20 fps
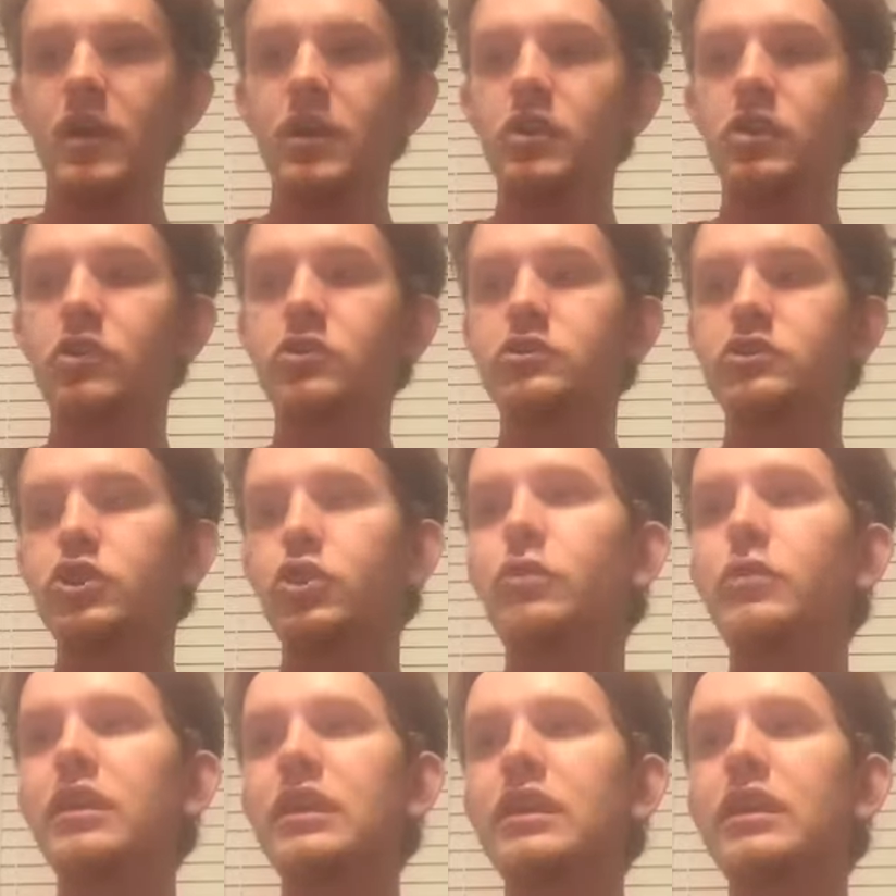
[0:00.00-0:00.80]
You're
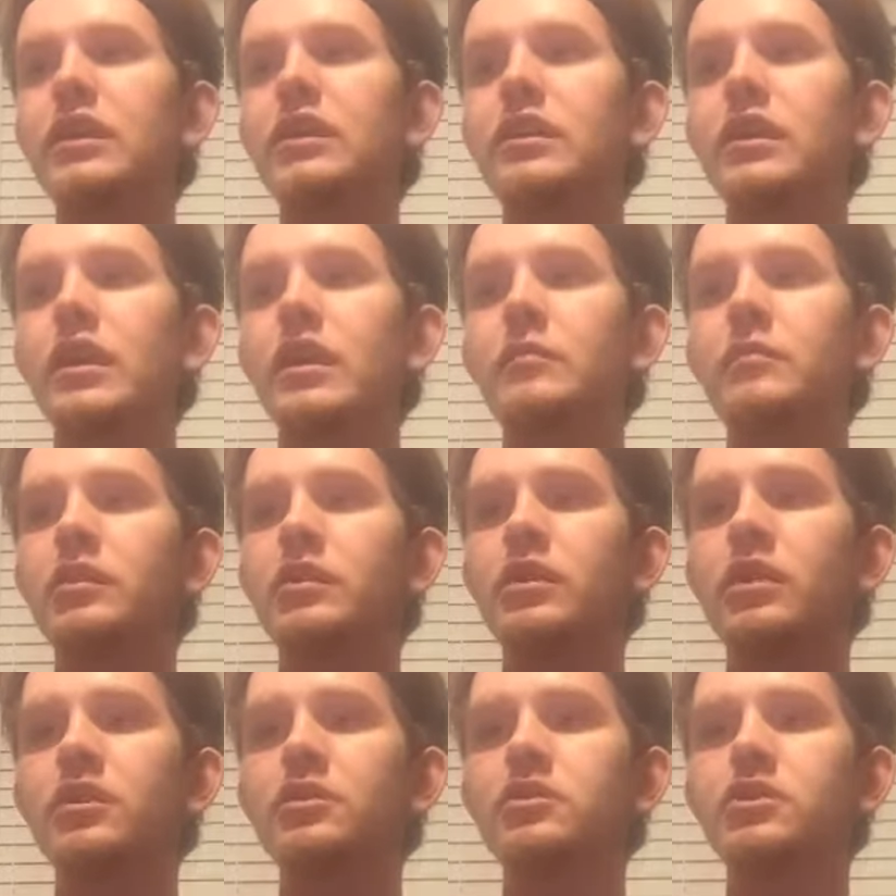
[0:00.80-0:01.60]
doing it
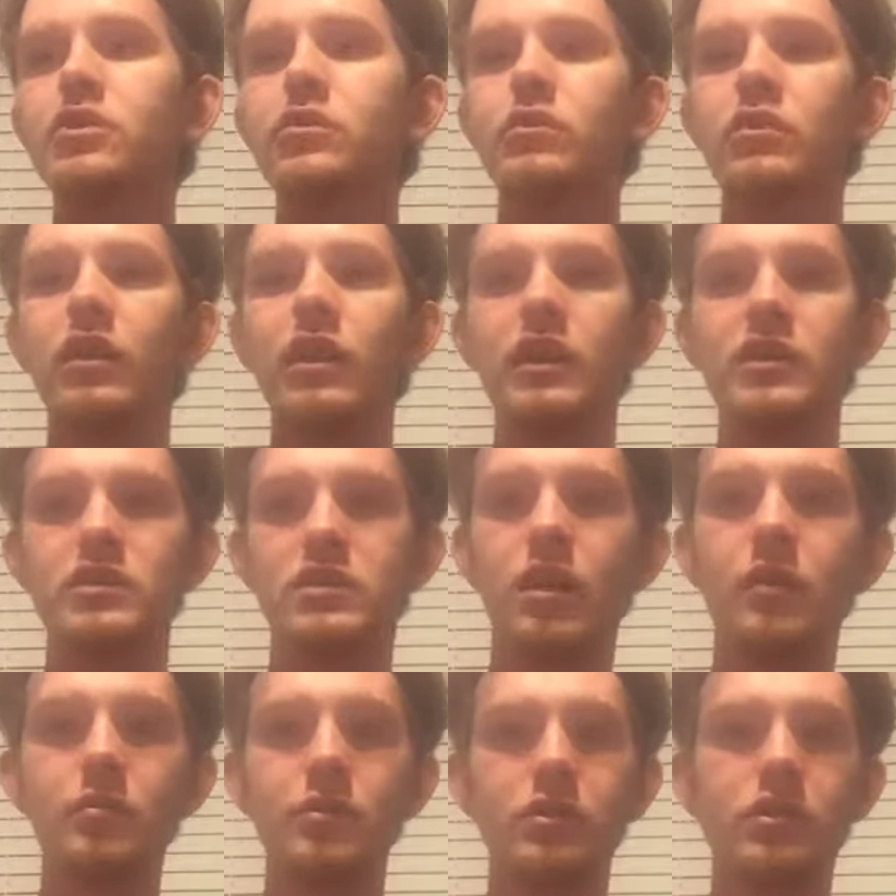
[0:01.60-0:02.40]
because you are a
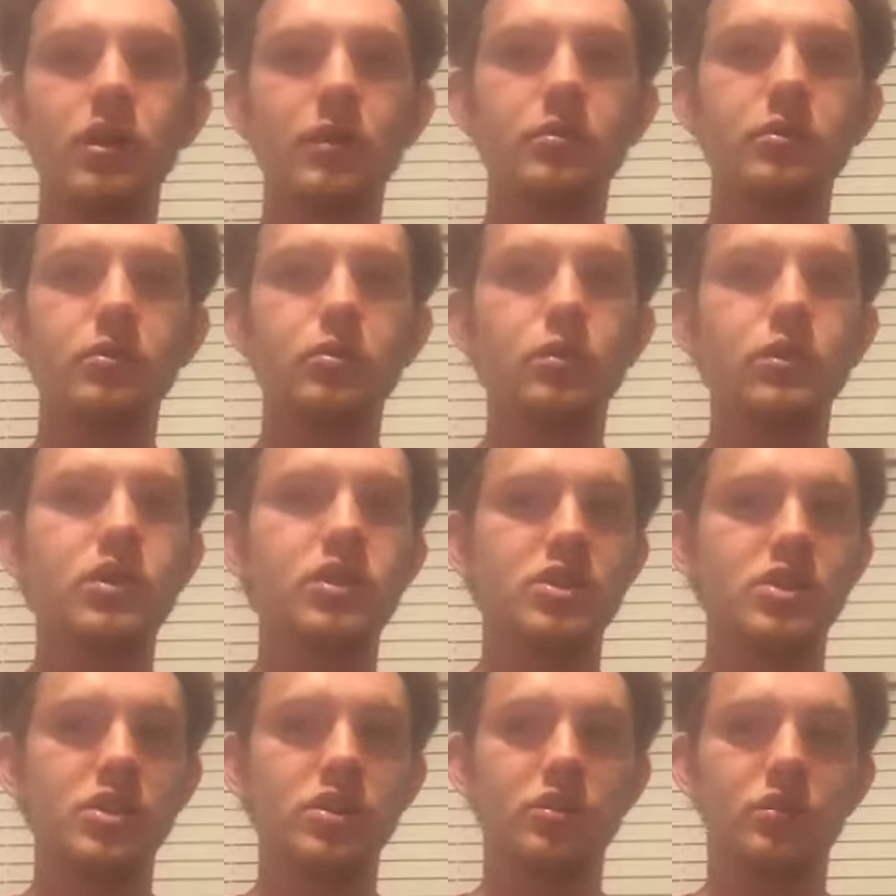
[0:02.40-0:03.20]
WWE
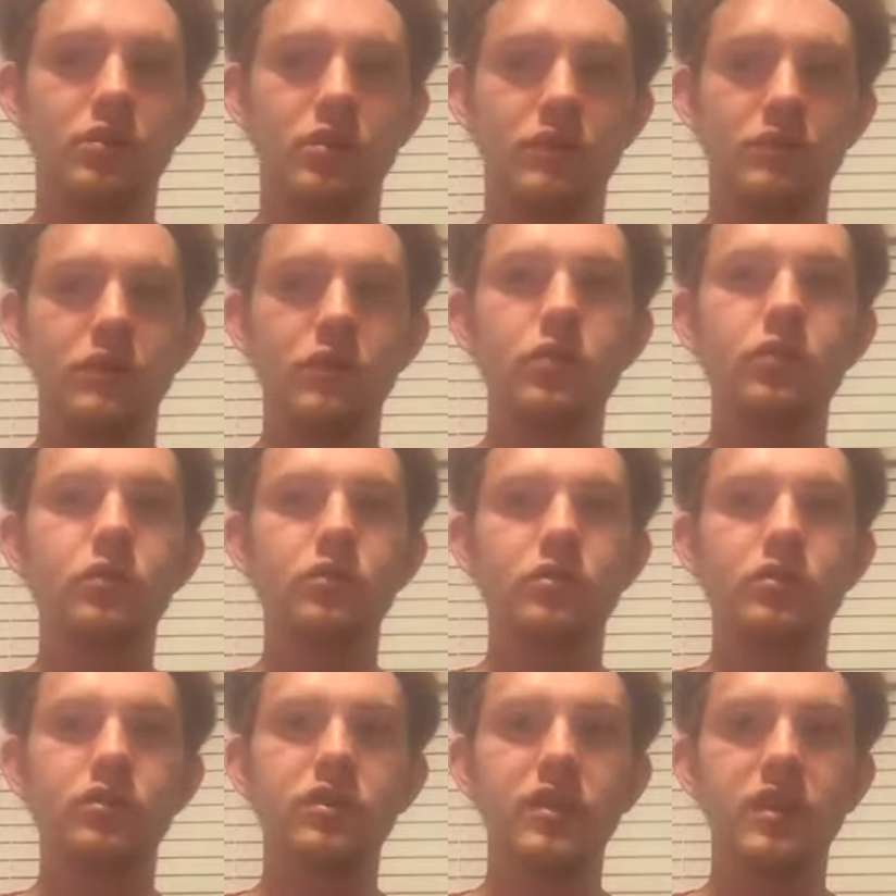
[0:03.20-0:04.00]
shill. If you
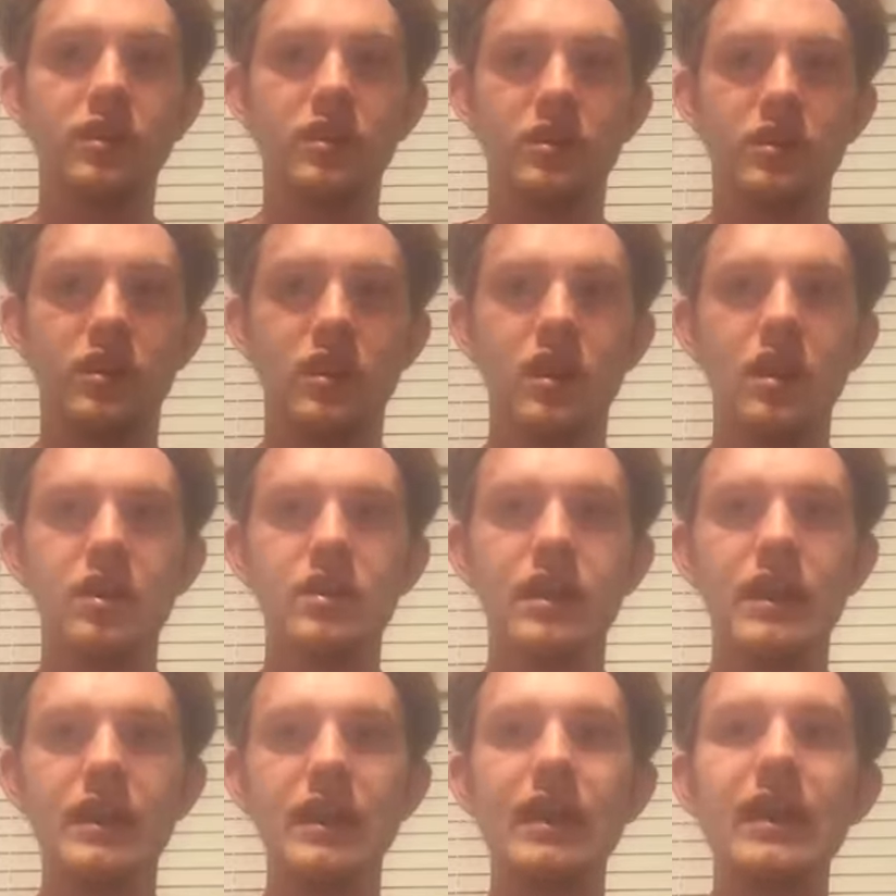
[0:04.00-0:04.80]
don't think
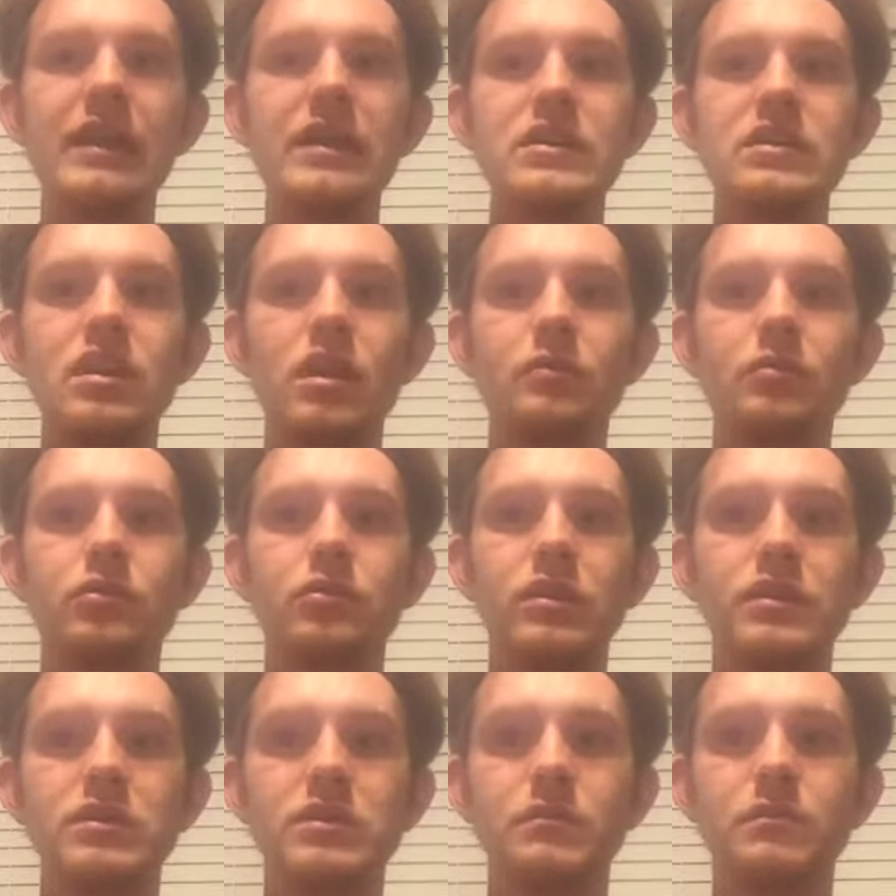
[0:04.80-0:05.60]
that AEW
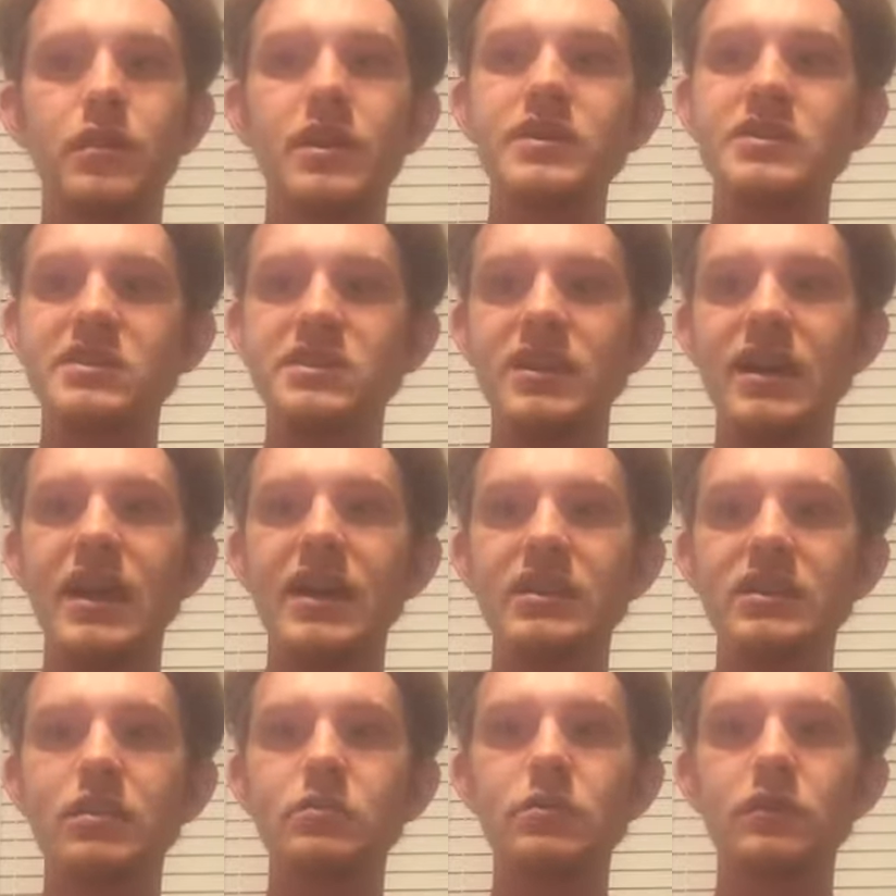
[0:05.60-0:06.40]
has the best
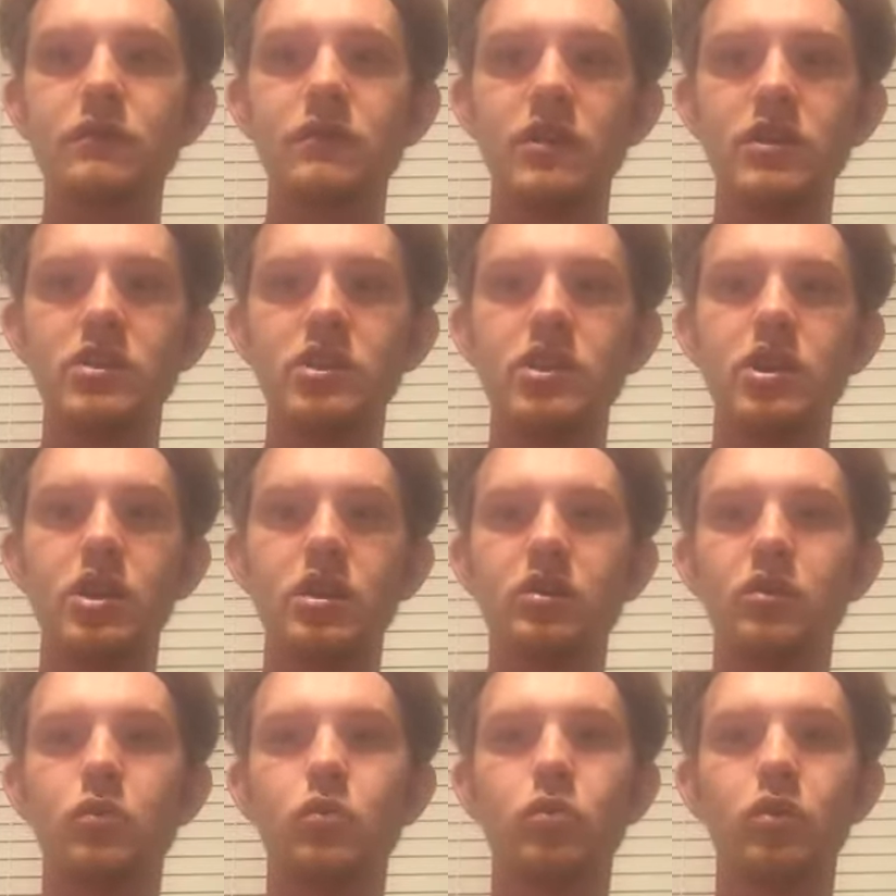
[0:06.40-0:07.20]
tag team division
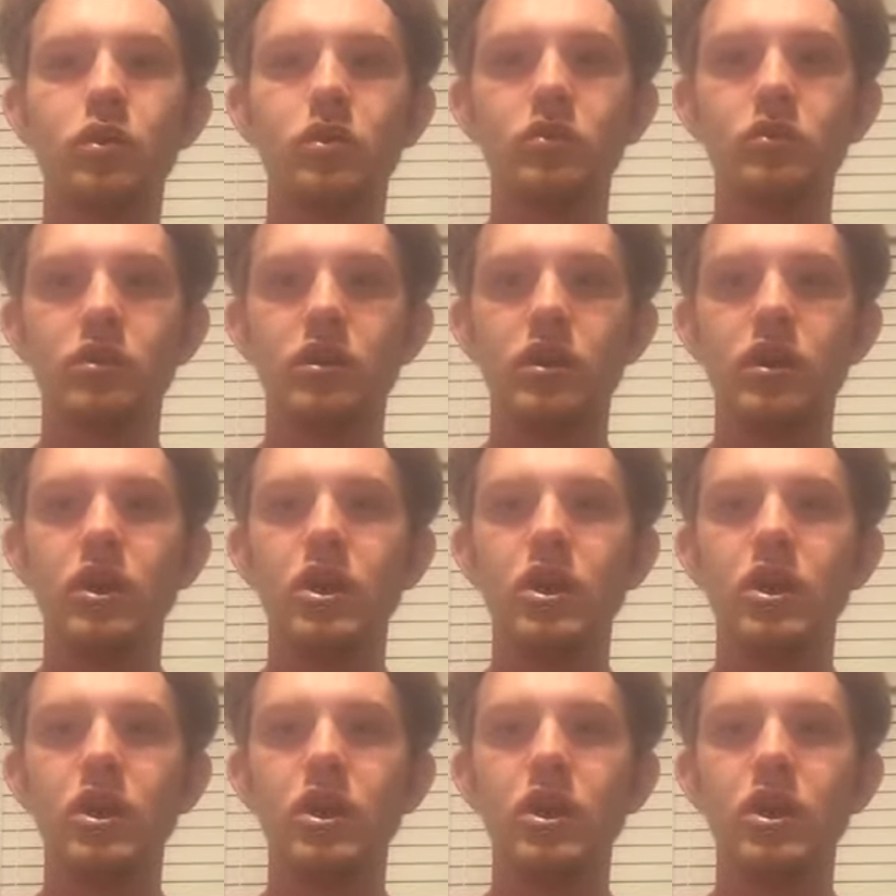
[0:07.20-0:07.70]
in the world,